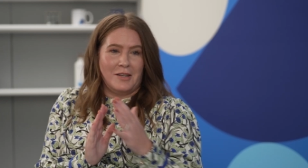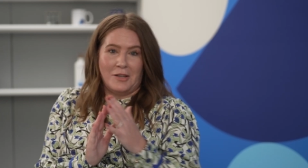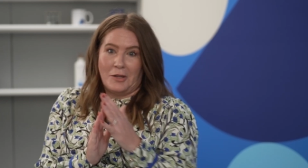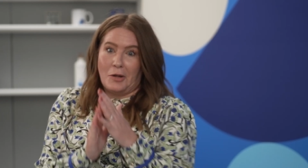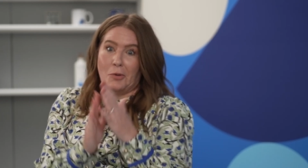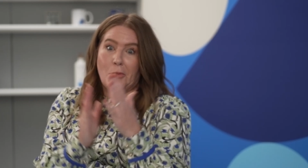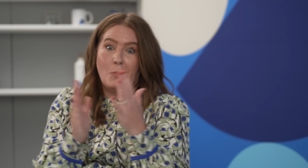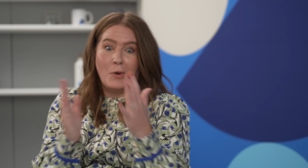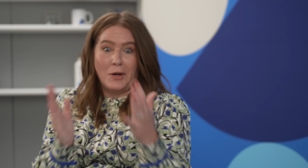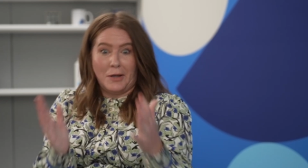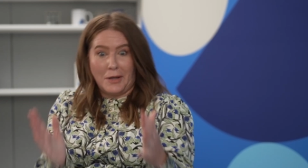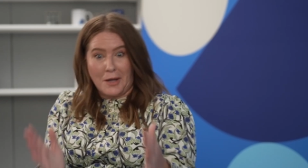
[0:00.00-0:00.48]
you
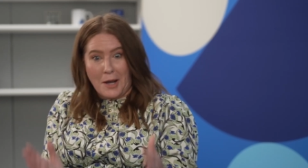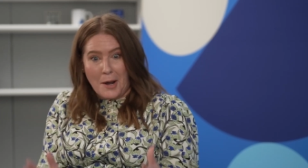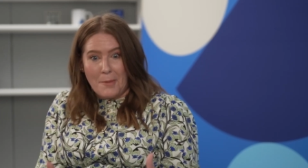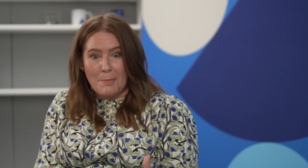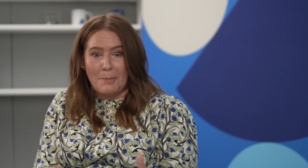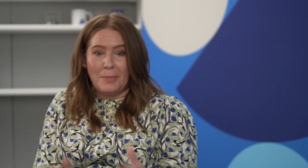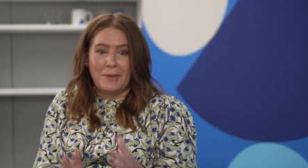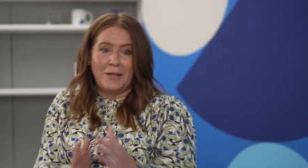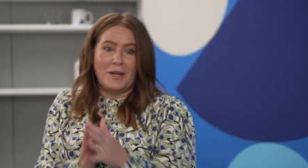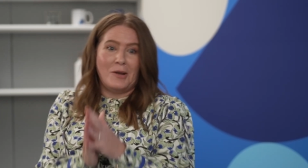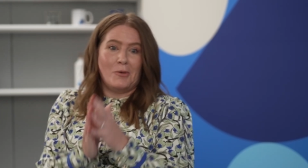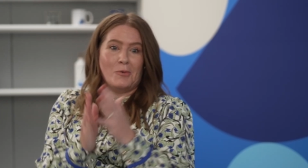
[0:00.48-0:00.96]
know, one
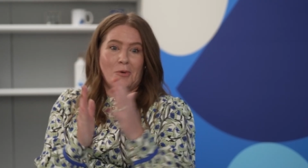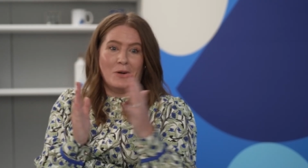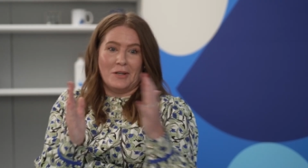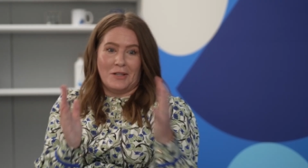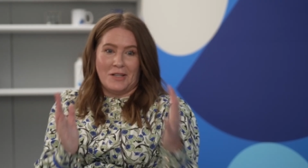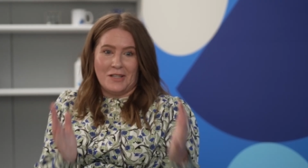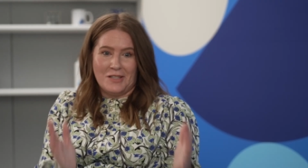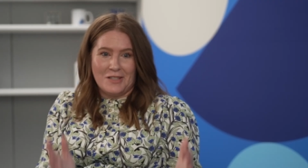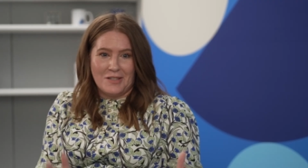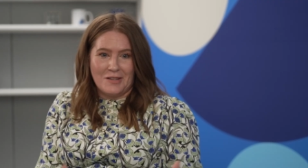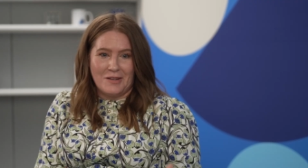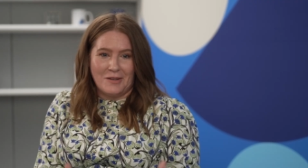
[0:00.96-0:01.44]
company,
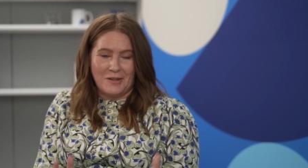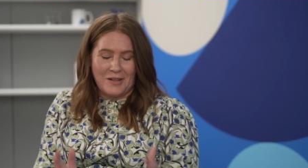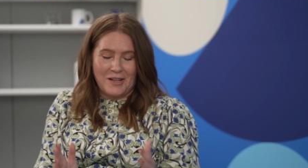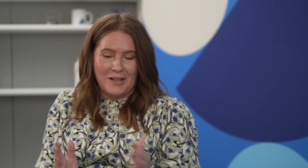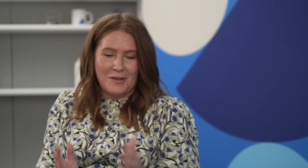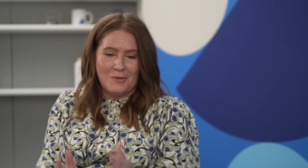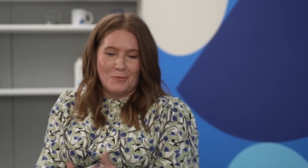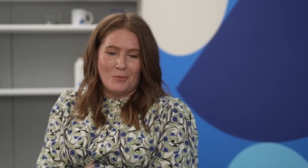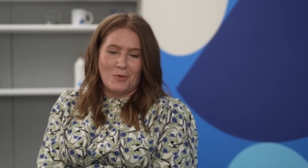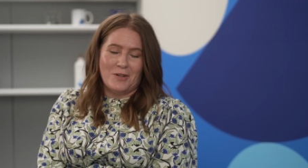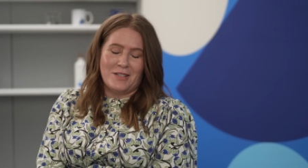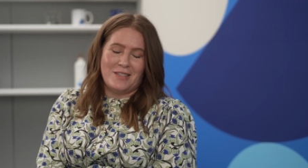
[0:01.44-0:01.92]
one in
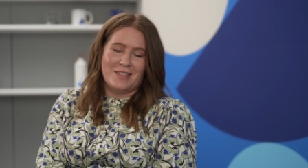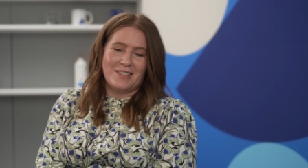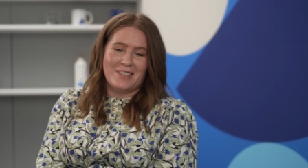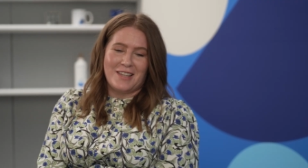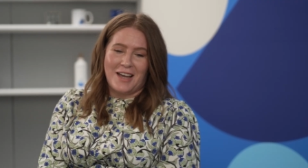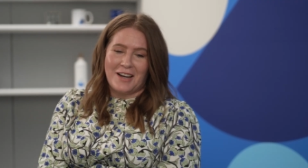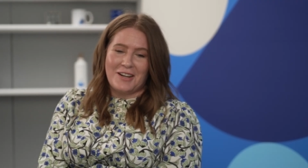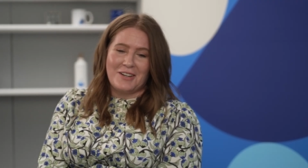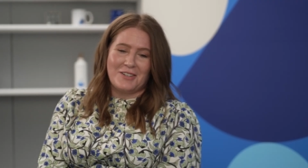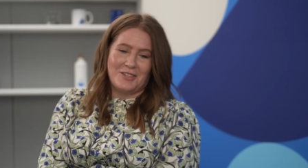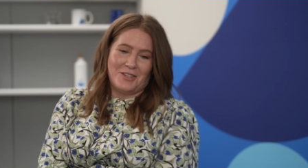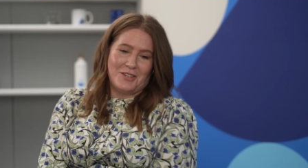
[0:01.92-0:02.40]
uh, one
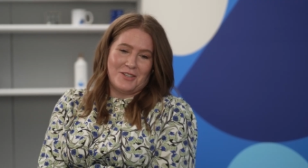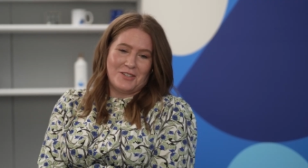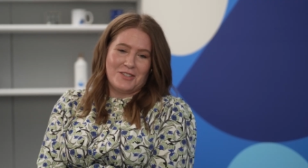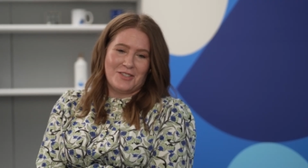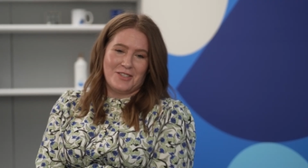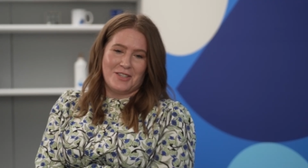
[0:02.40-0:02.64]
sector.